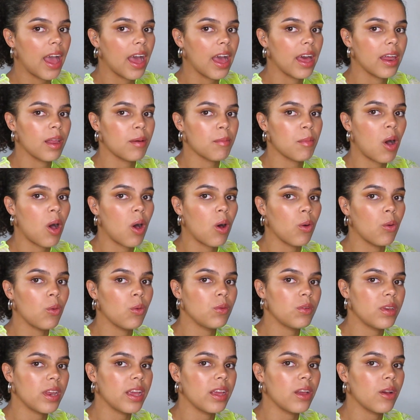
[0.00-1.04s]
and I'm
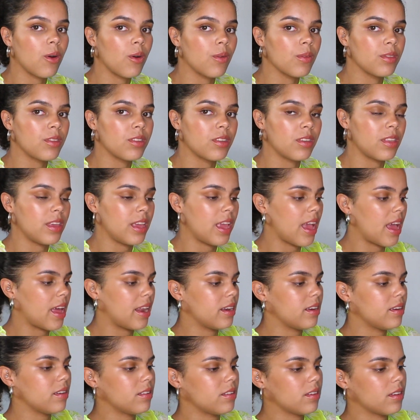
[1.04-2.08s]
holding onto the
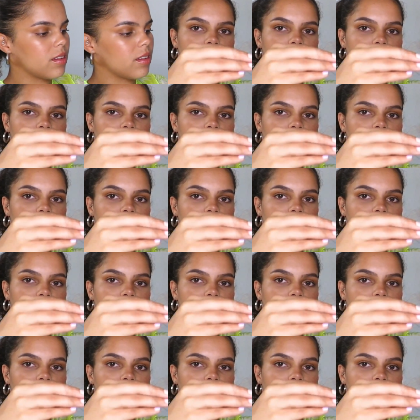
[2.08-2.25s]
end,